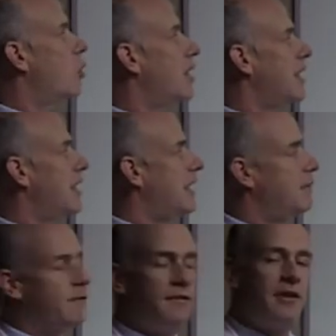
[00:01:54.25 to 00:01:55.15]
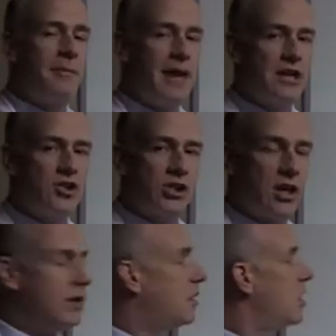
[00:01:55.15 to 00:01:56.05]
lower
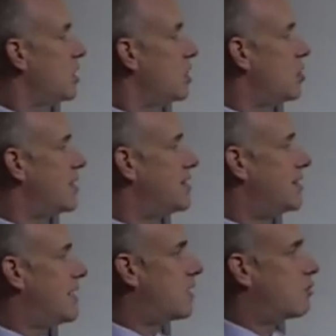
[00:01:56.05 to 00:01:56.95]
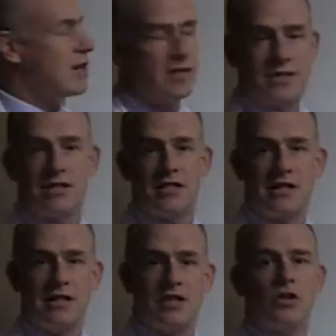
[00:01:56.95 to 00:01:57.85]
inflammation, you can decrease this
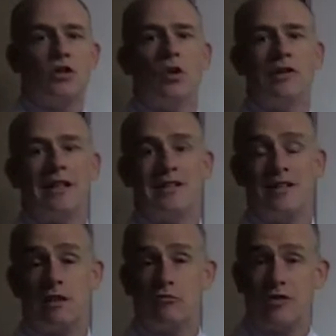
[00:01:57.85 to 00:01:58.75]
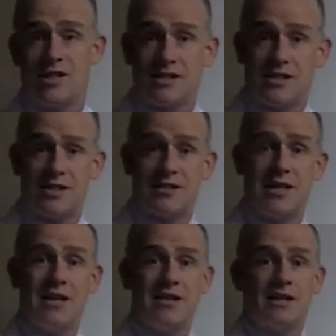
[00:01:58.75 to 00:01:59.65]
condition called insulin
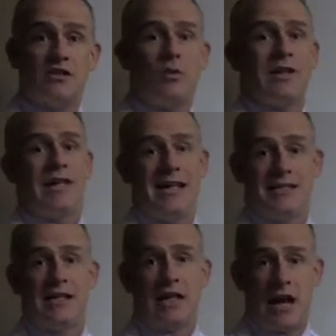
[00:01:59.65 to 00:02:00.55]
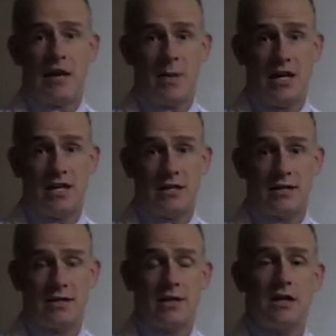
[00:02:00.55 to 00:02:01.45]
resistance. This is what leads to
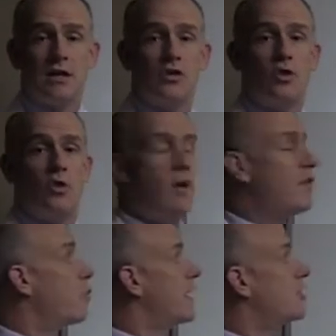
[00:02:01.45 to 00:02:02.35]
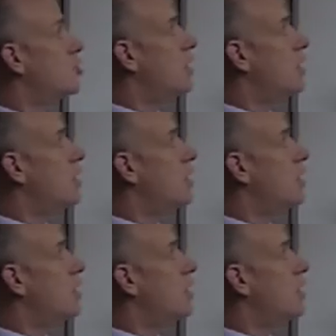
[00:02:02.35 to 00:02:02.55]
diabetes. So if we can